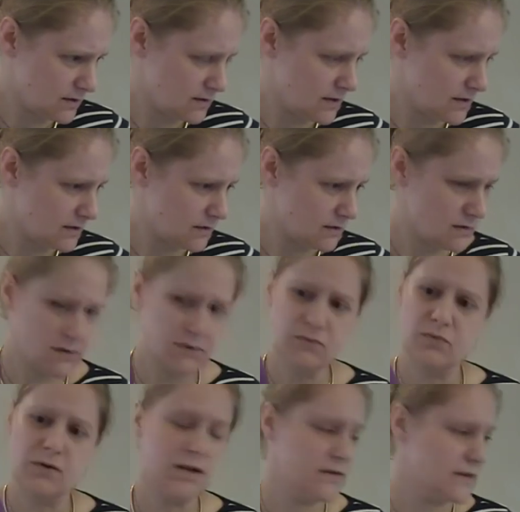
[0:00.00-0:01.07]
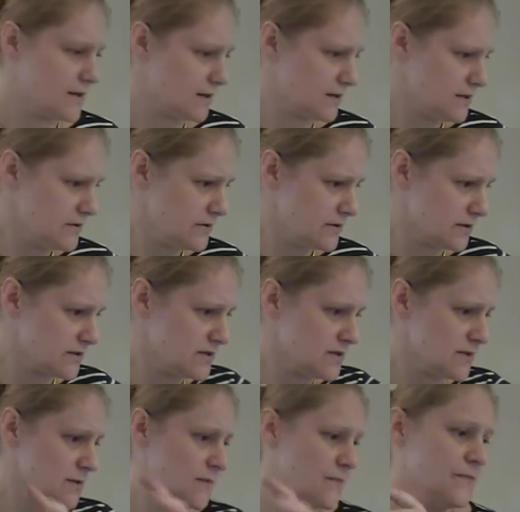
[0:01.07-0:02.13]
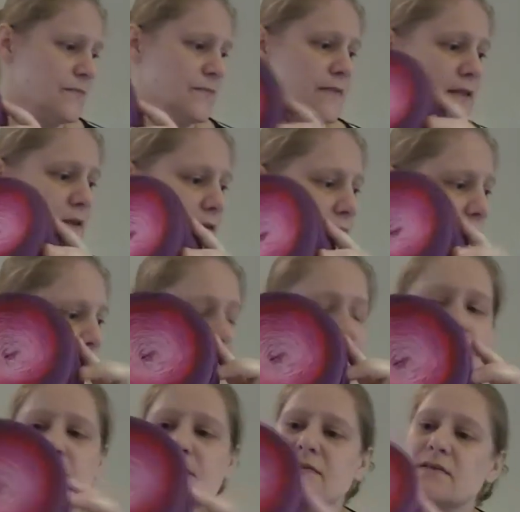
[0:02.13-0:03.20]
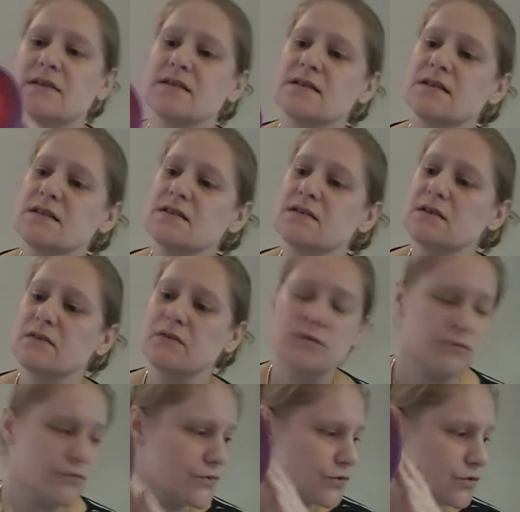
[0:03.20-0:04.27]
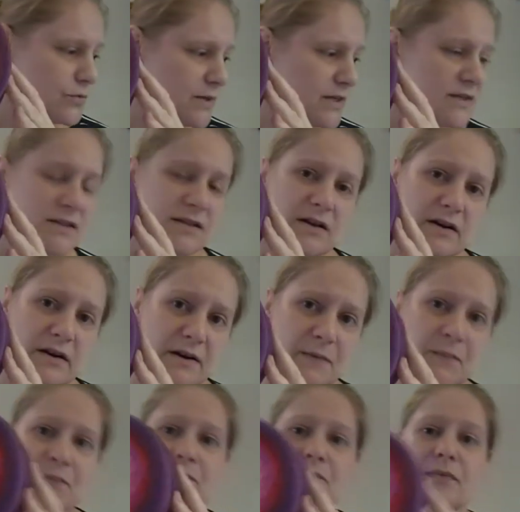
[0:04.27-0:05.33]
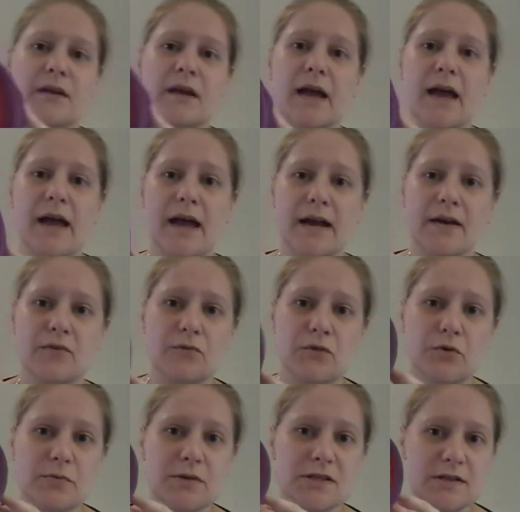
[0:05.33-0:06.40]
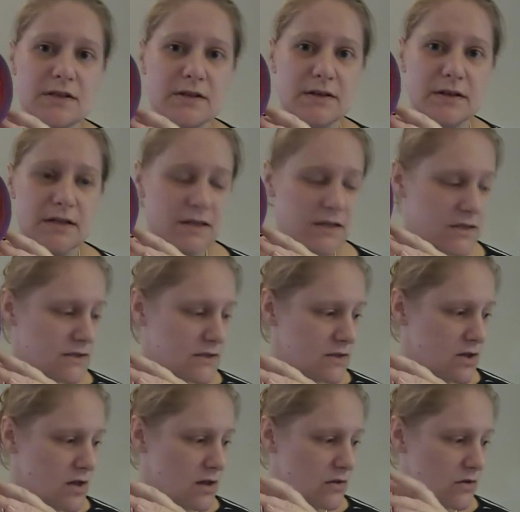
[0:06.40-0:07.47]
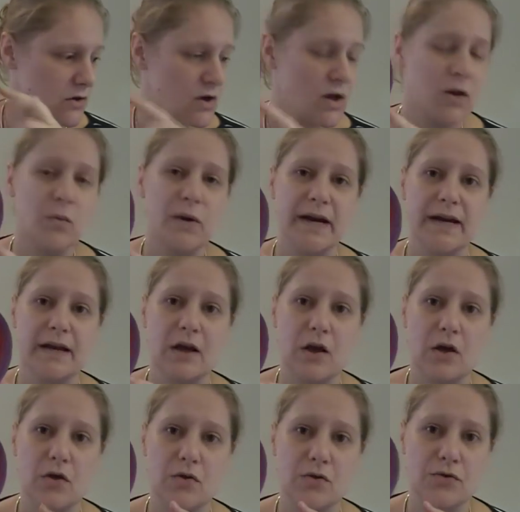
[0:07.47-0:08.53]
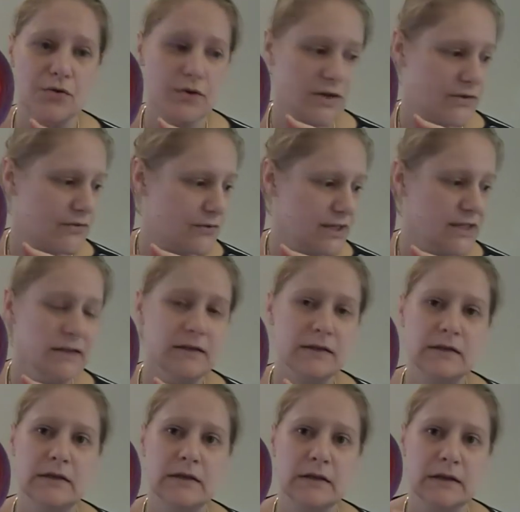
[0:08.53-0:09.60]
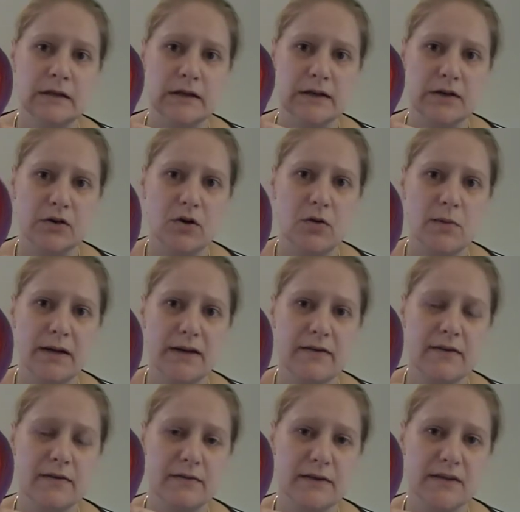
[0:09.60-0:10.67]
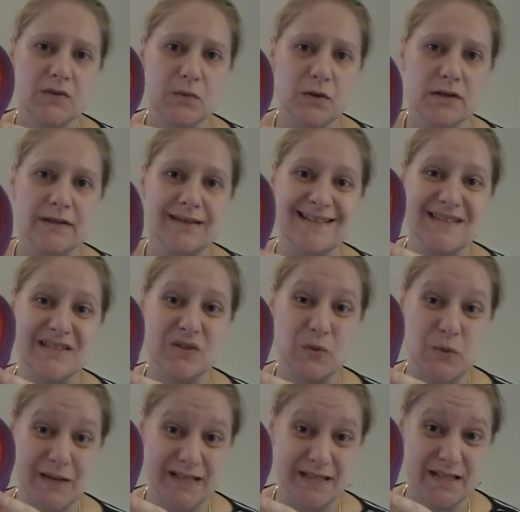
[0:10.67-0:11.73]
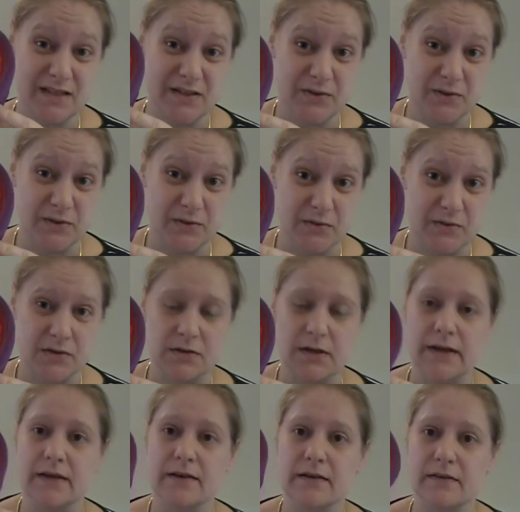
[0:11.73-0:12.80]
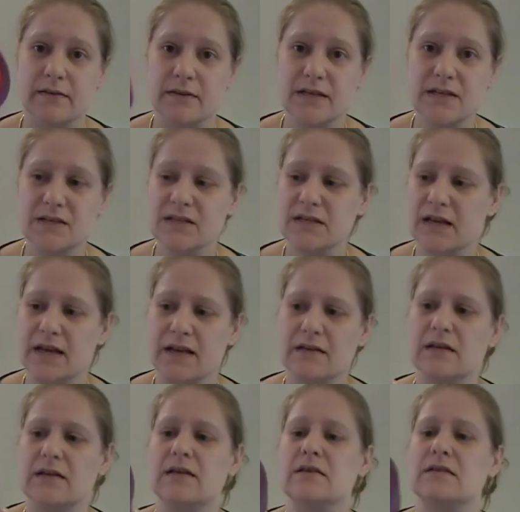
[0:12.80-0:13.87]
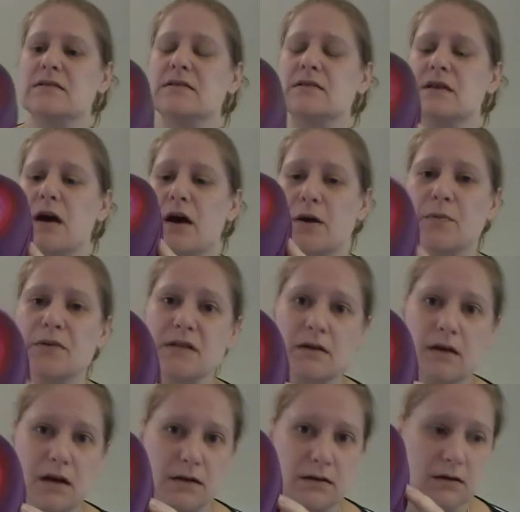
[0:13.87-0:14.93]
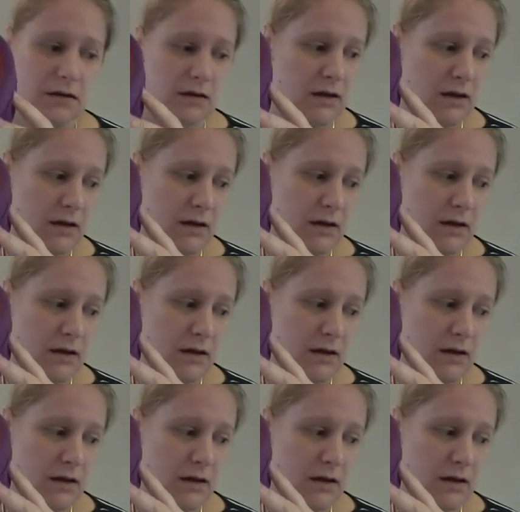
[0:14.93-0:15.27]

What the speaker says: Here it is. This is the Ruby Star. And Ruby Star is the colorway 33. And normally this one is 20 euros. Like, this skein is 100% cotton.